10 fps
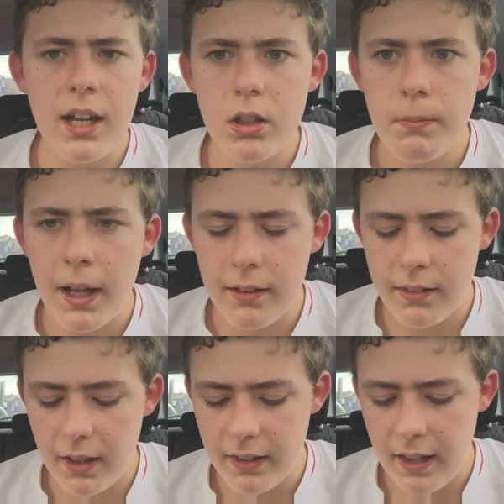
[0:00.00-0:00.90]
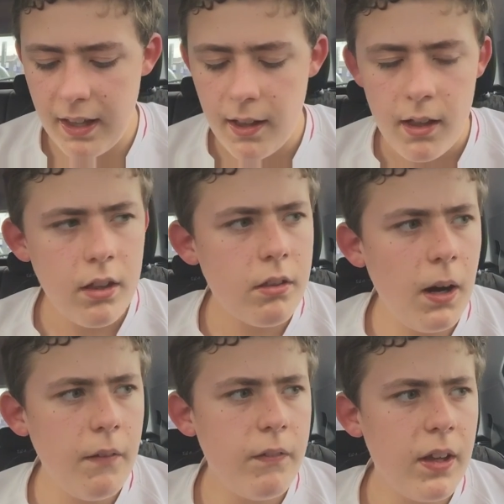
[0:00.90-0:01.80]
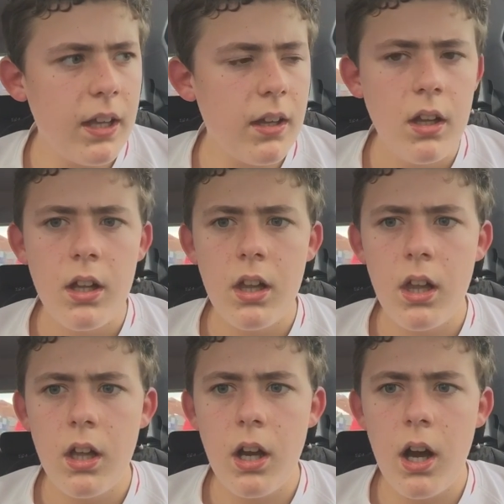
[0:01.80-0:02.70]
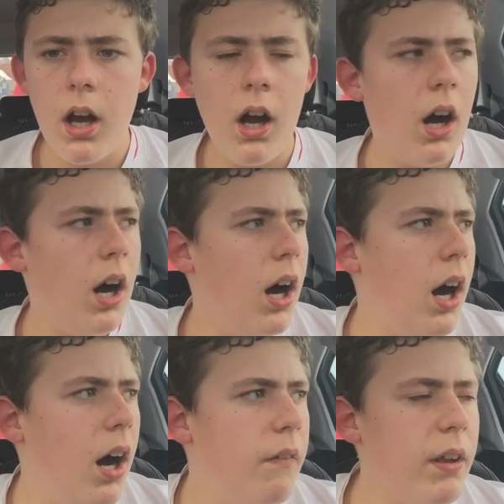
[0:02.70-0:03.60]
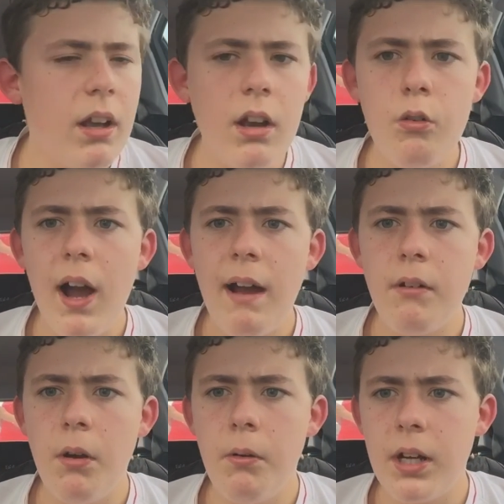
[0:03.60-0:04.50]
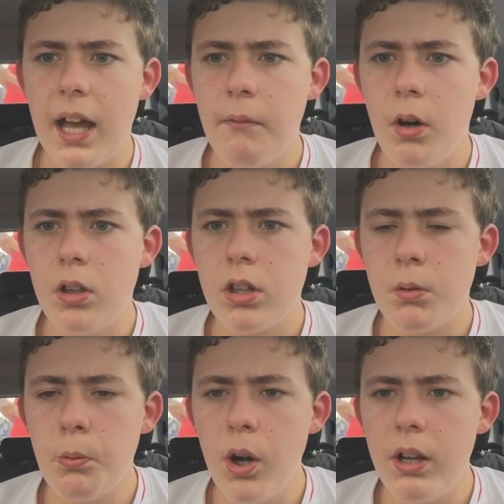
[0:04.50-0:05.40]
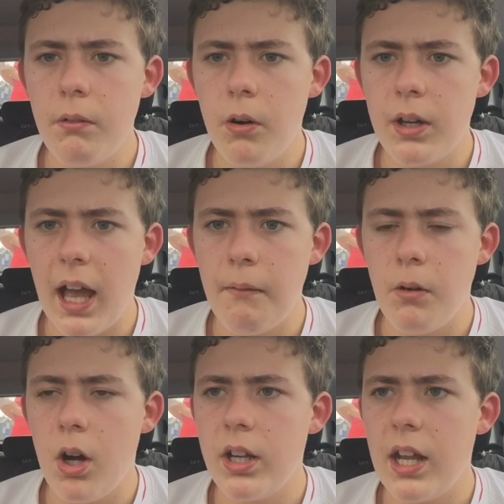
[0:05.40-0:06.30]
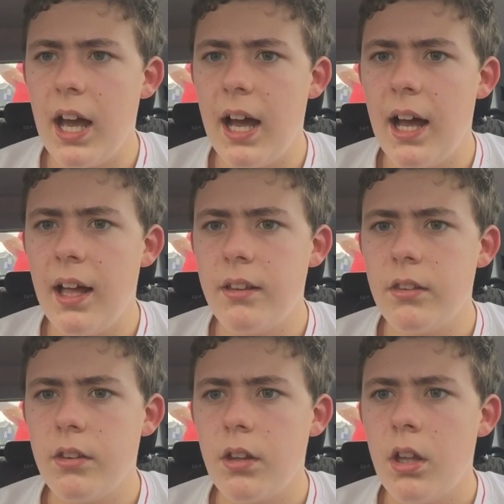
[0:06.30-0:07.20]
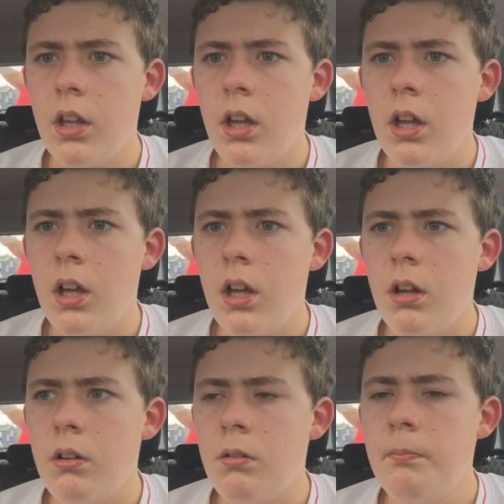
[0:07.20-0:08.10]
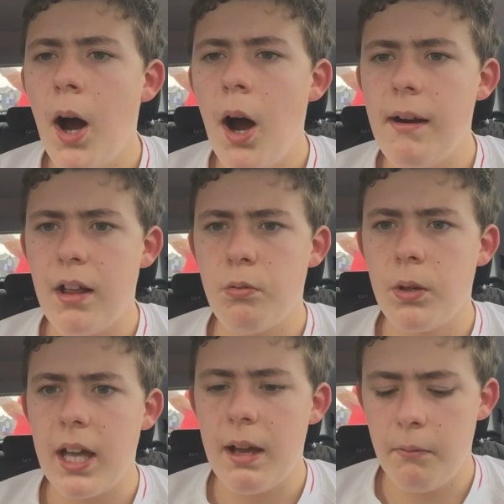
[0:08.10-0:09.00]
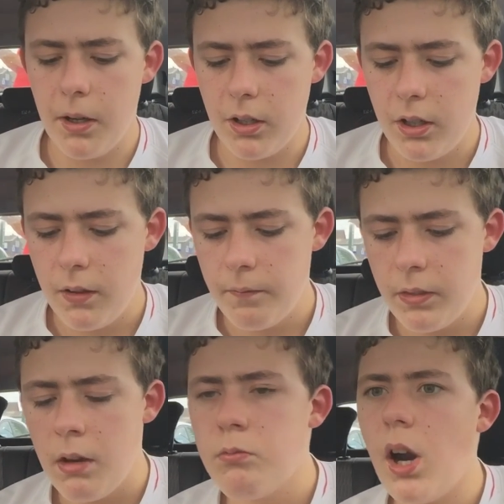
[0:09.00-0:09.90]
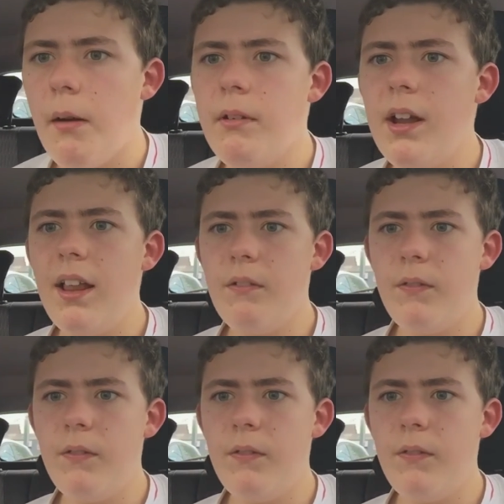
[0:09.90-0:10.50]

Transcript: to Man City. So I think Aguero will get one, De Bruyne will get one, and Mahrez will get one. Right, we're at the end